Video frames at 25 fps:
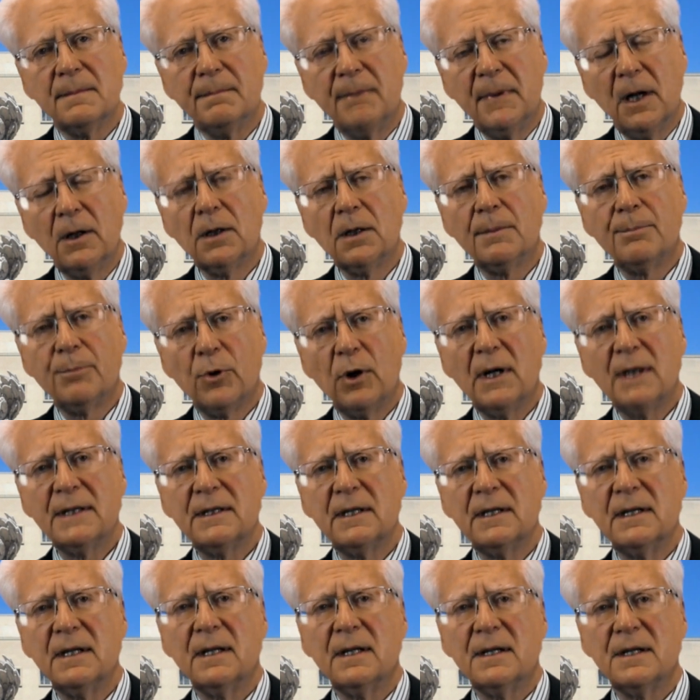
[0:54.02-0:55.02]
Mueller
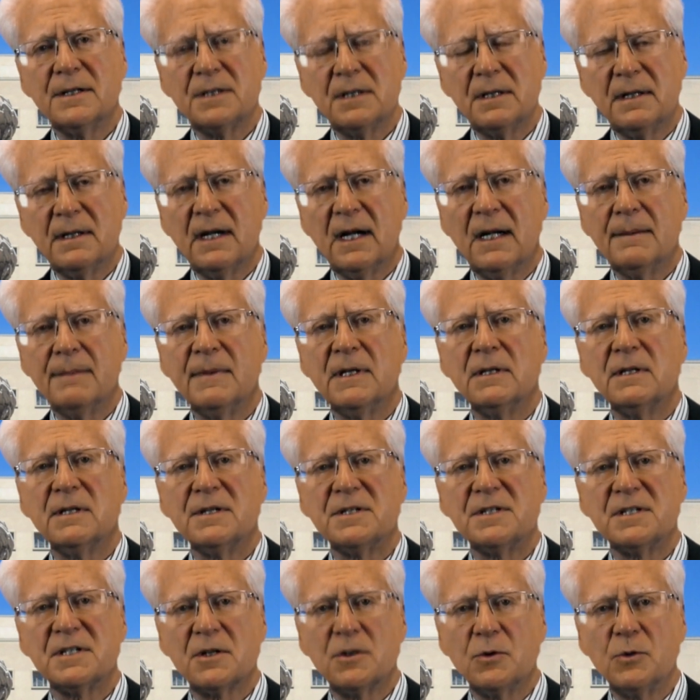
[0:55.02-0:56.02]
brought the, this indictment
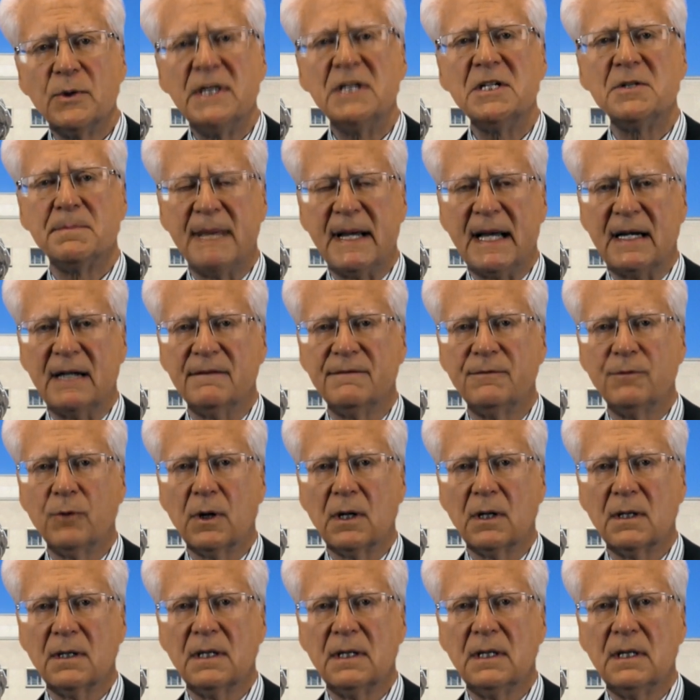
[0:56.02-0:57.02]
to squeeze
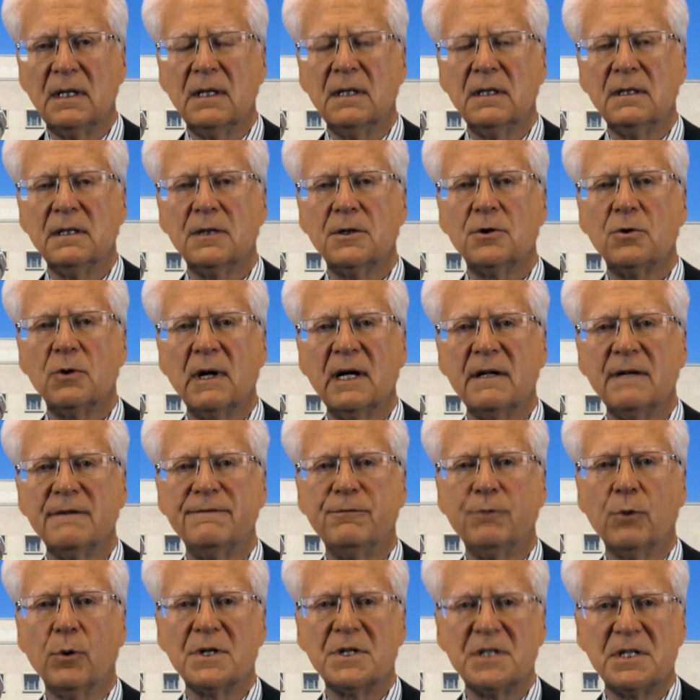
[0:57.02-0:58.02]
Manafort to try to
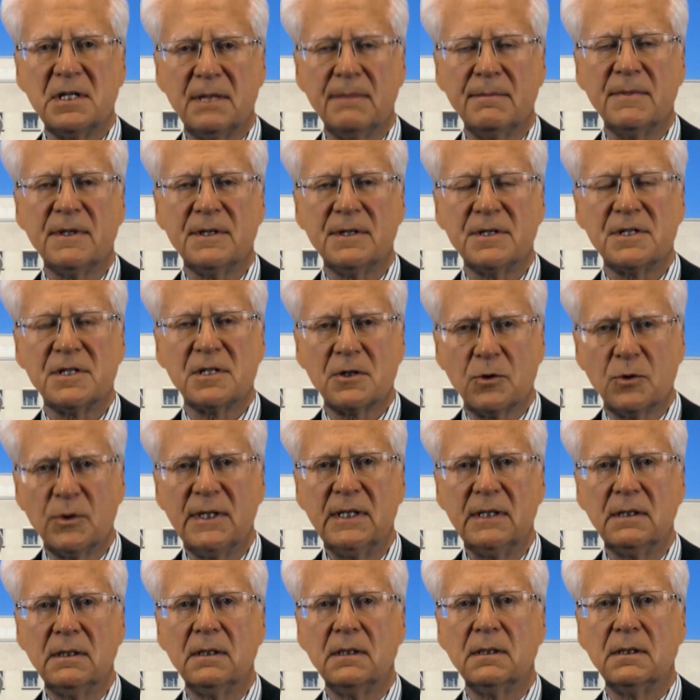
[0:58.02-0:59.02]
force him to
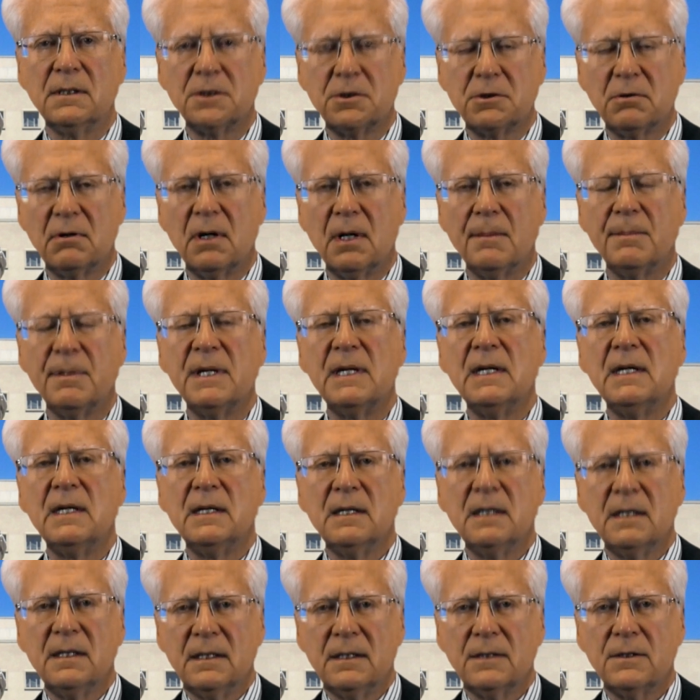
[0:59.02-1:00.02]
squeal on Trump
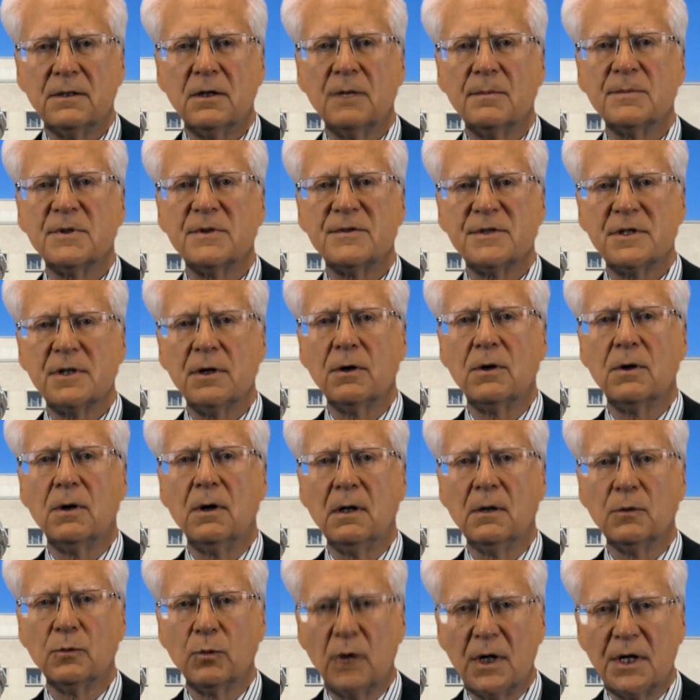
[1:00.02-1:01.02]
in terms of
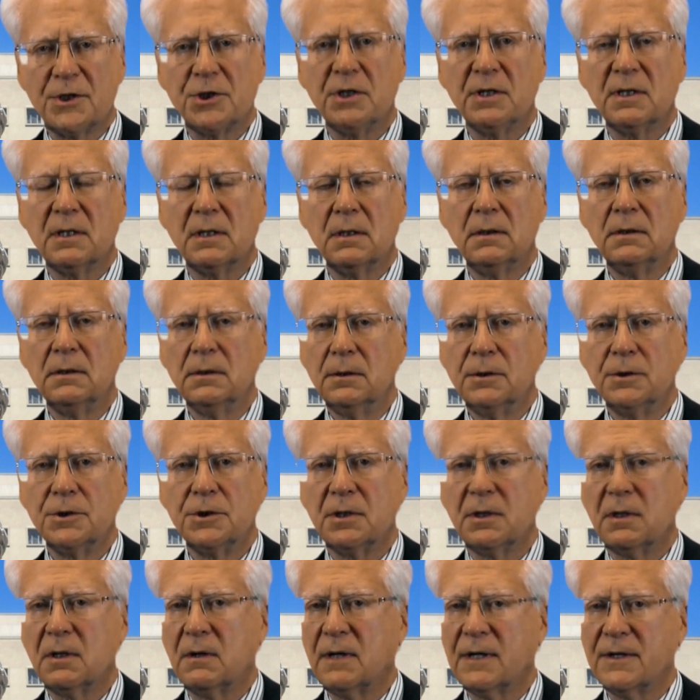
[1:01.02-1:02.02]
so-called Russian
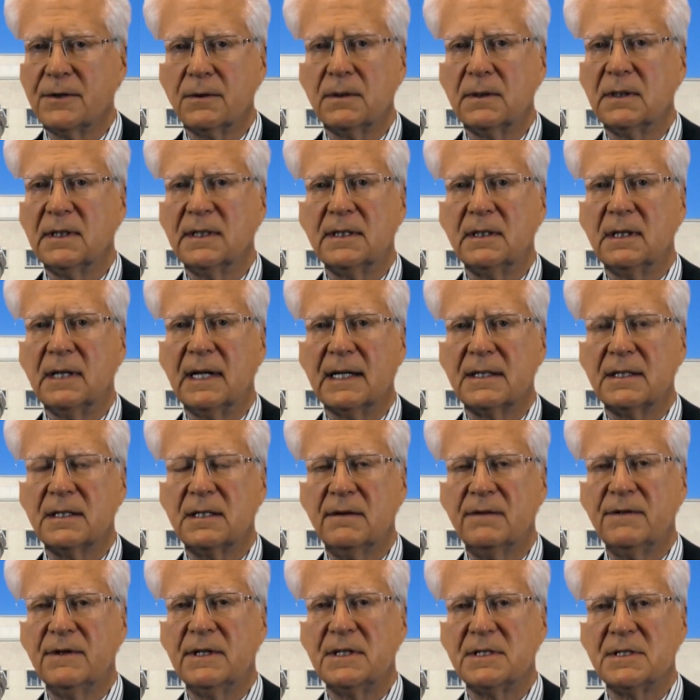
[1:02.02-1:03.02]
collusion or other illegal
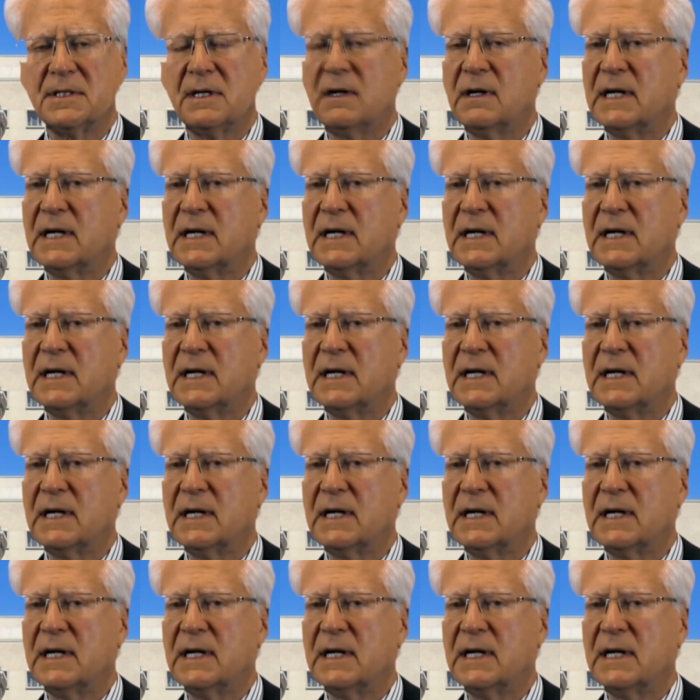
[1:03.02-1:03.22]
activities.